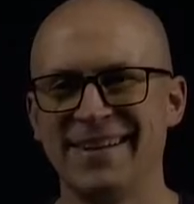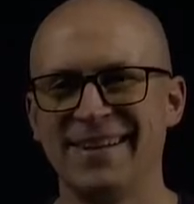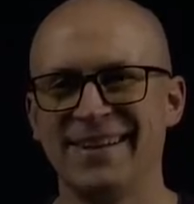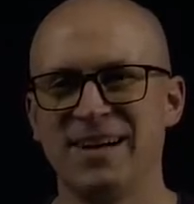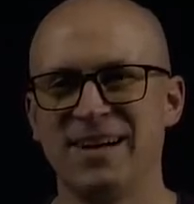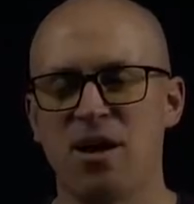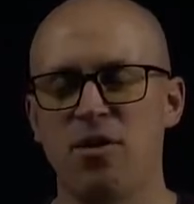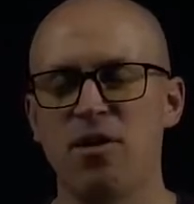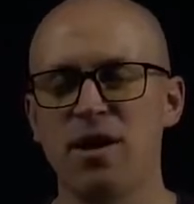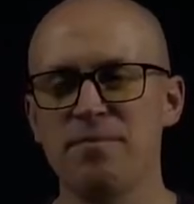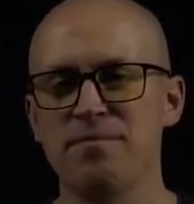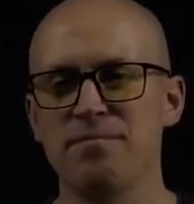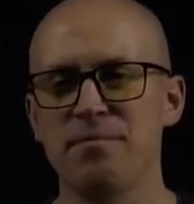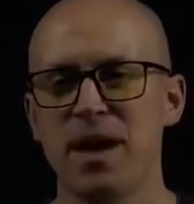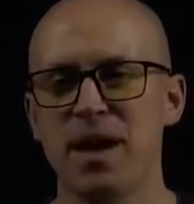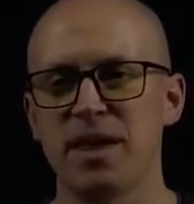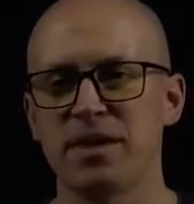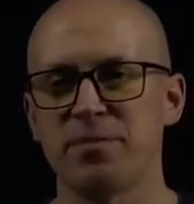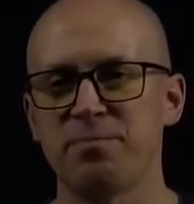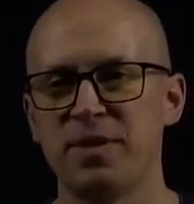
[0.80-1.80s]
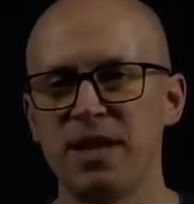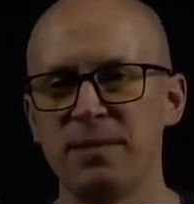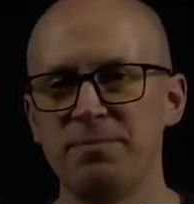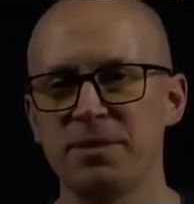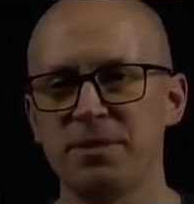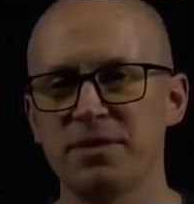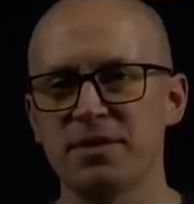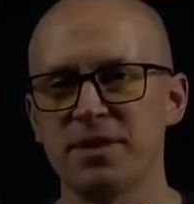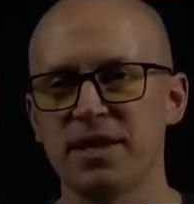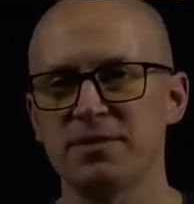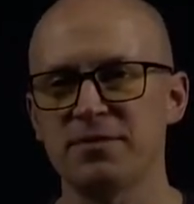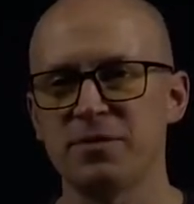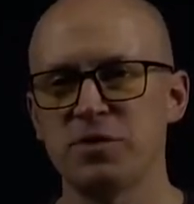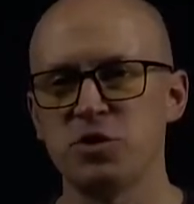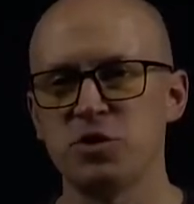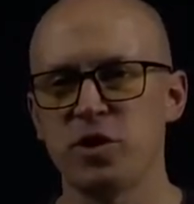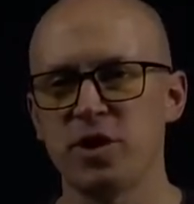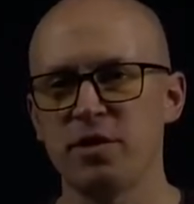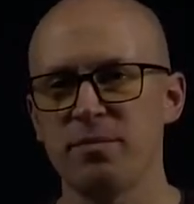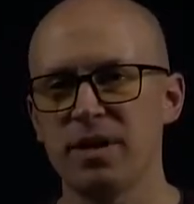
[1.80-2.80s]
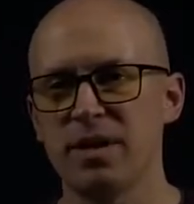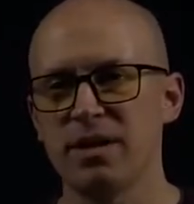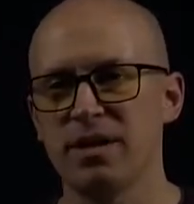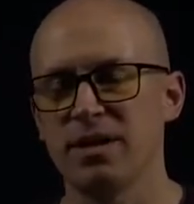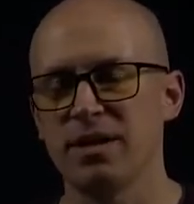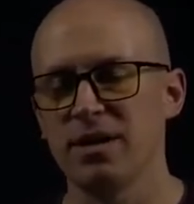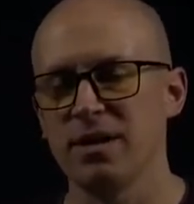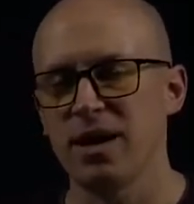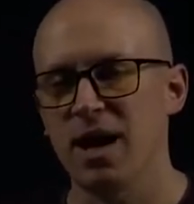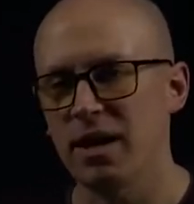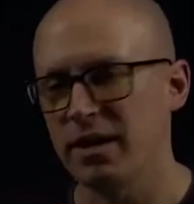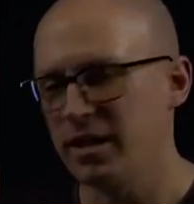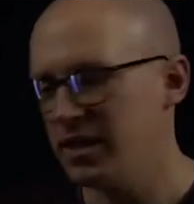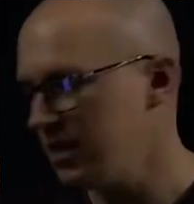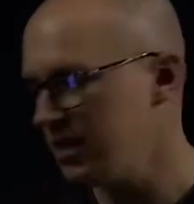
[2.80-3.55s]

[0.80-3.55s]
All right, math peoples, thanks for joining me again